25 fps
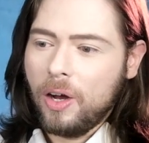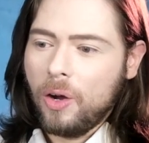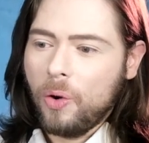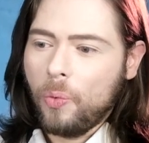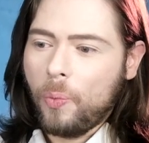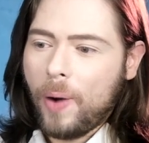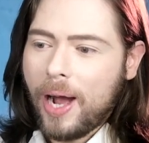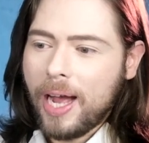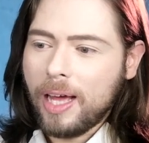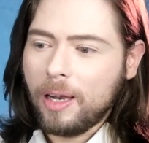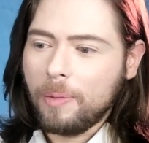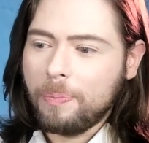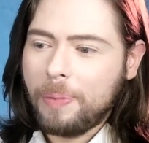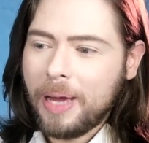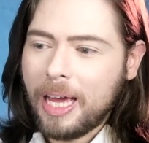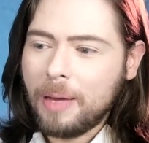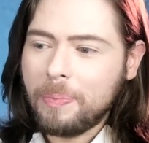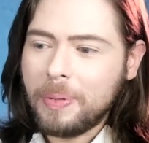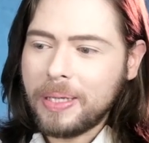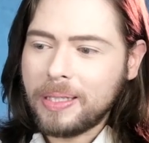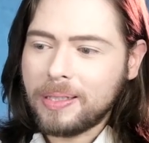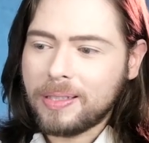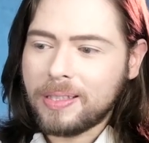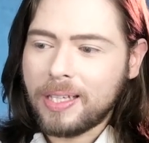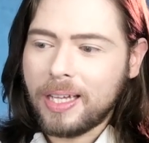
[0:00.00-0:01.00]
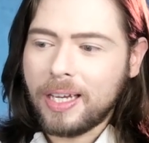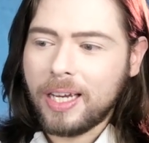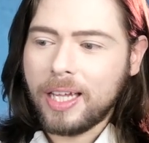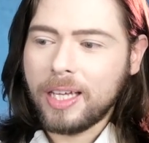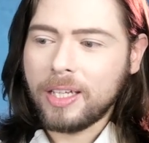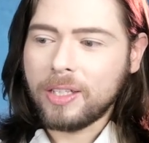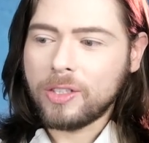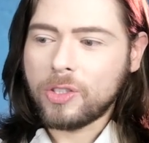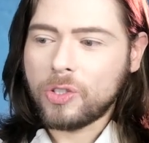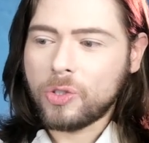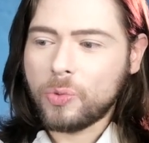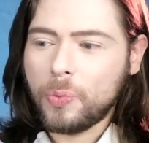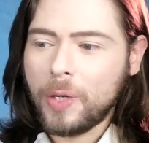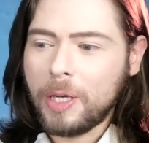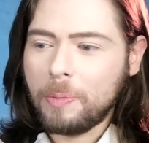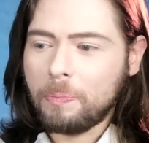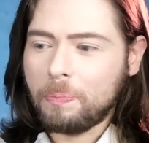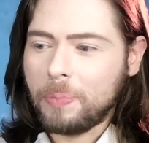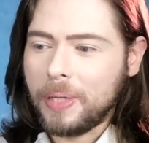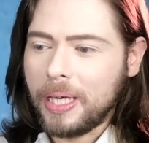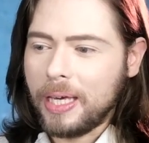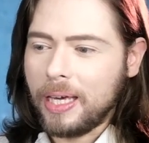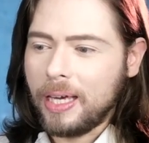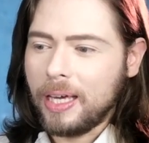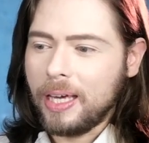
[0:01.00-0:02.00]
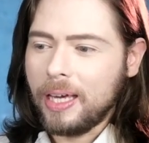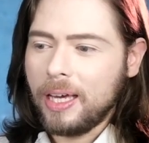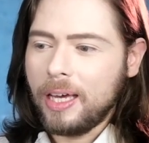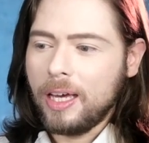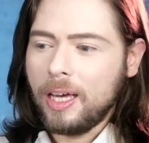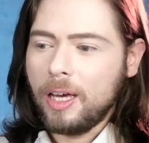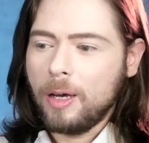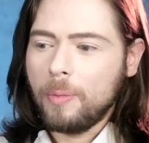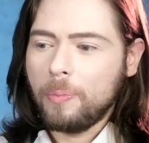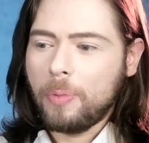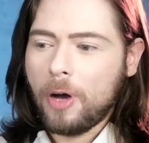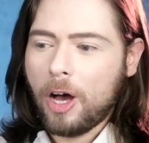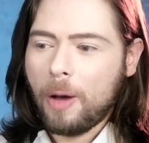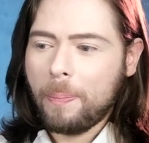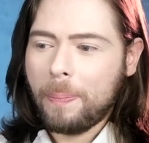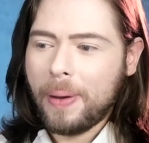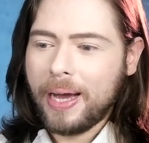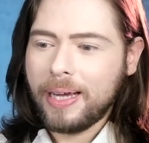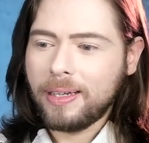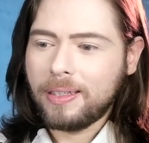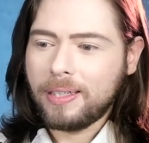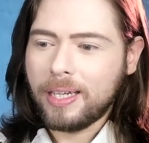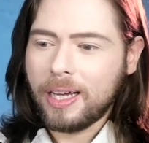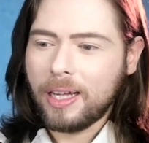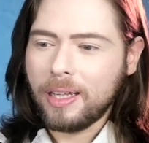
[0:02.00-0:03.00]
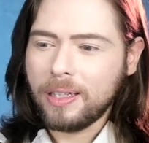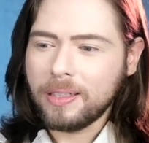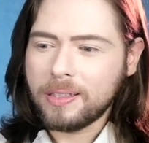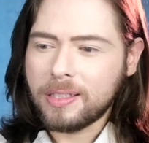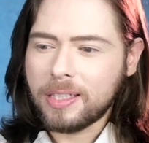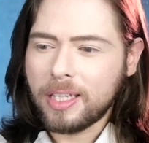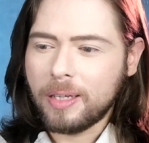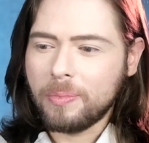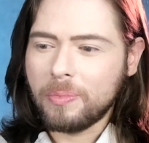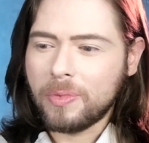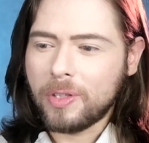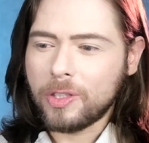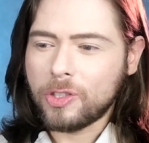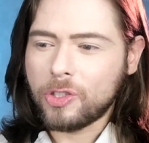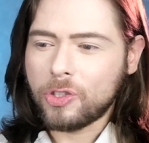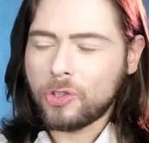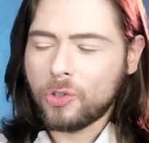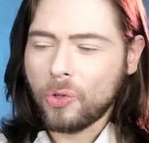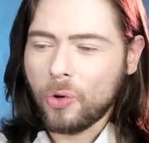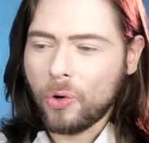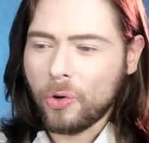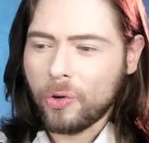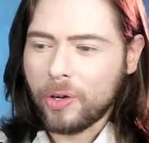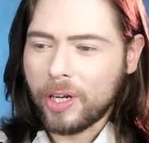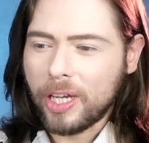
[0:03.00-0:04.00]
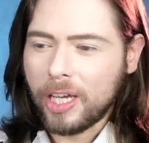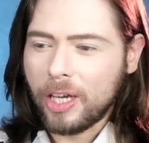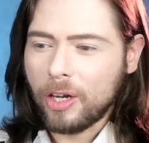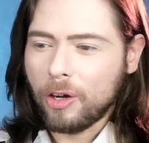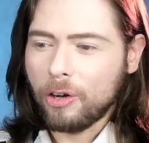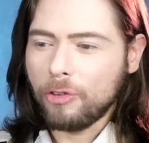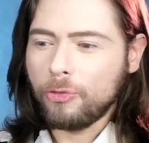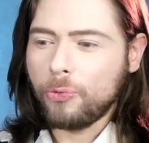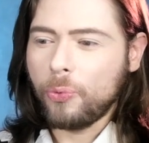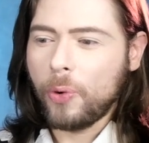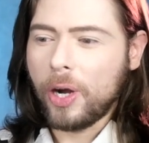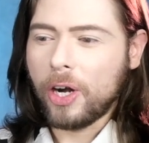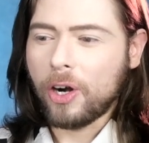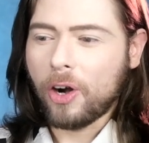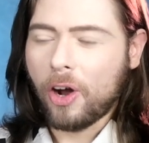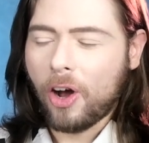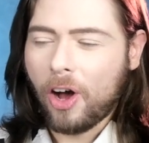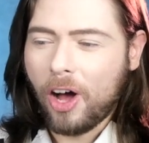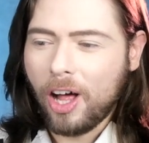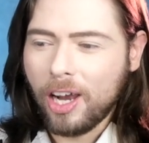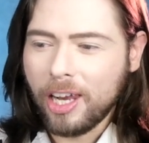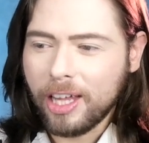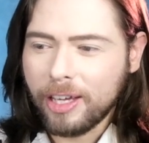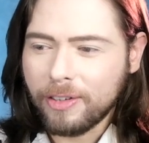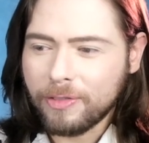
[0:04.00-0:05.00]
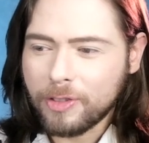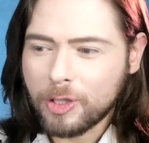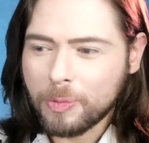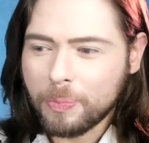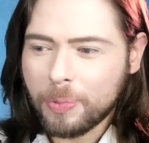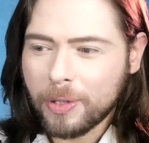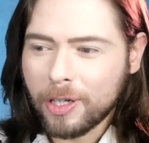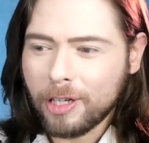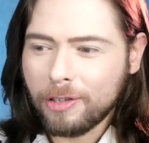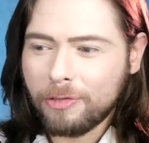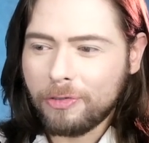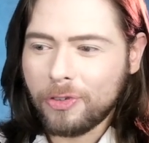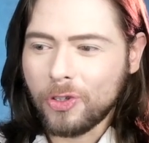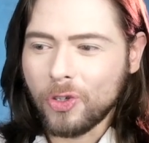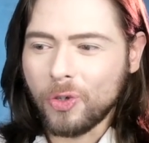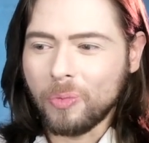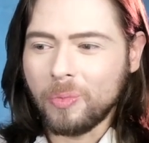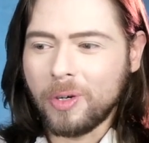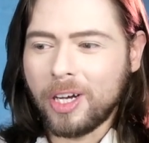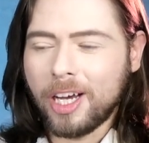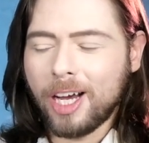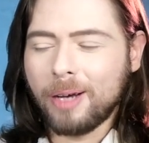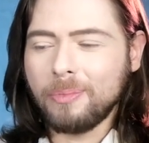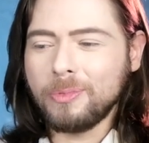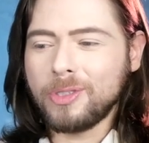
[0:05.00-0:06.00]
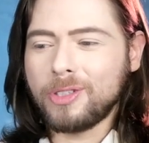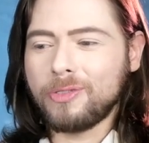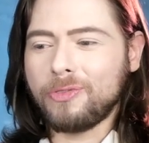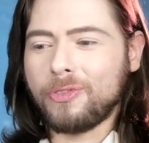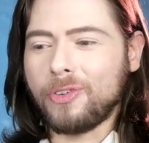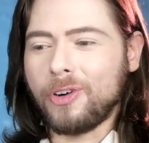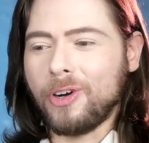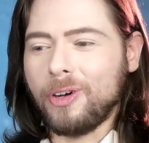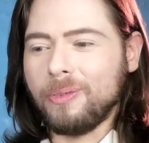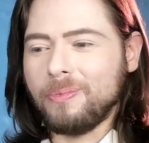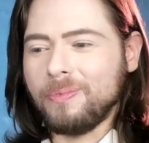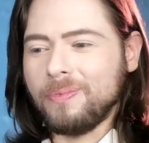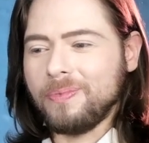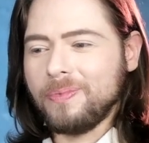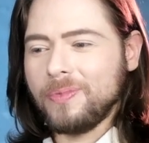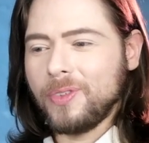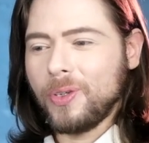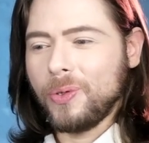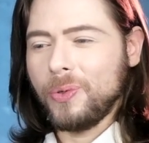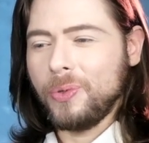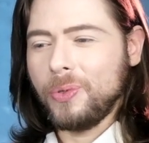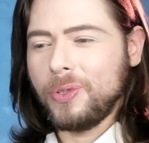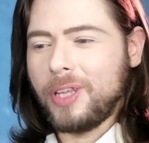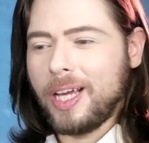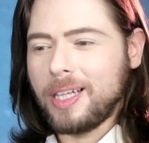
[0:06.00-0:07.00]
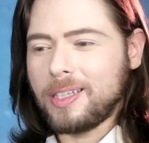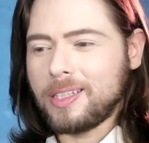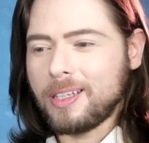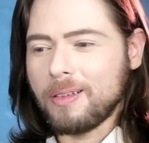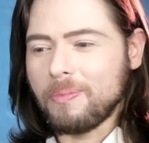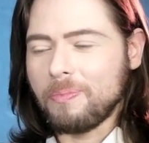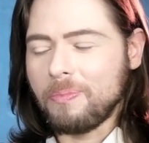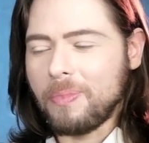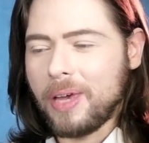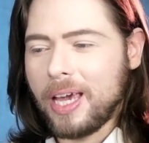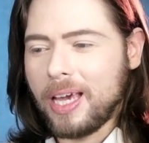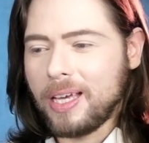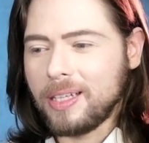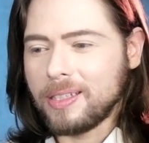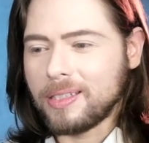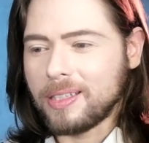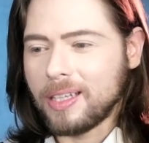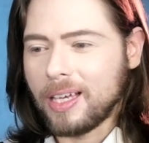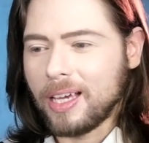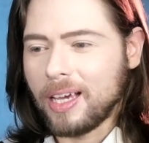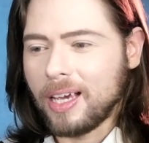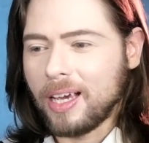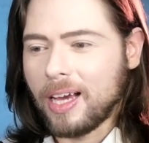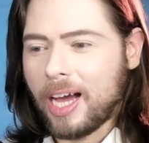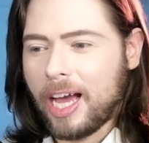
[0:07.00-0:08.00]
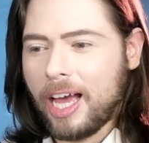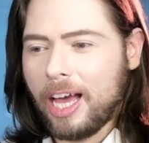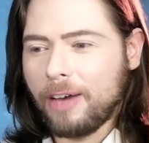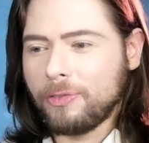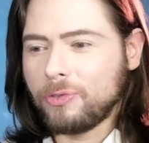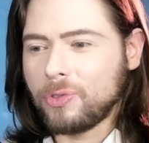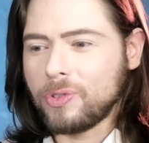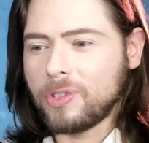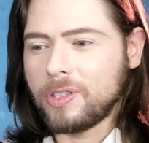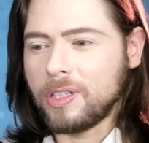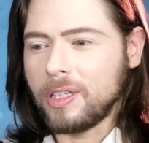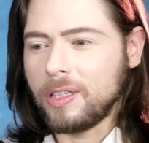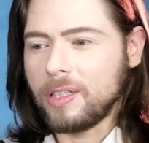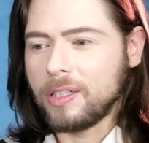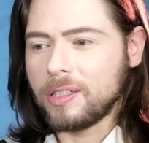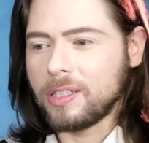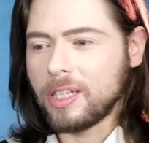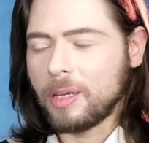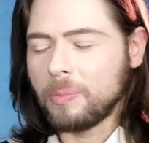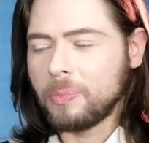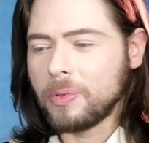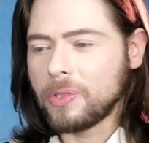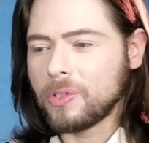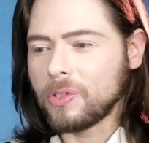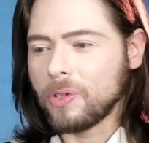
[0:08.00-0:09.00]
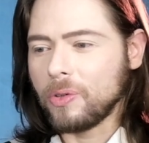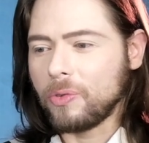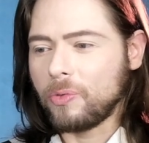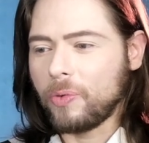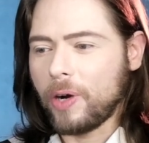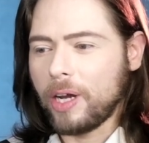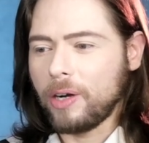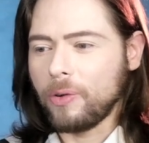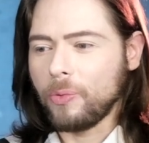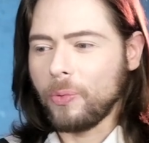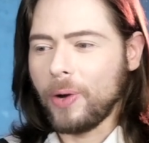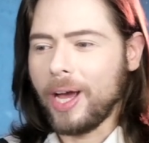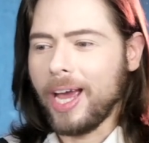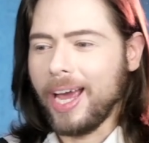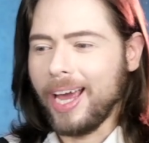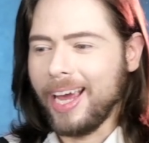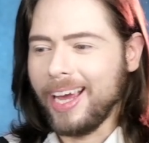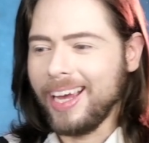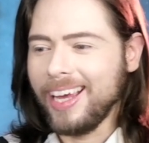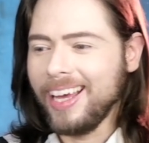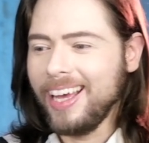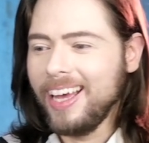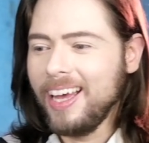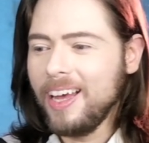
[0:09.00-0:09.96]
While babysitting Sweet Pea, Popeye tells him the story of where Olive's perfume comes from. Oh, that's amazing. I have to see this episode right away.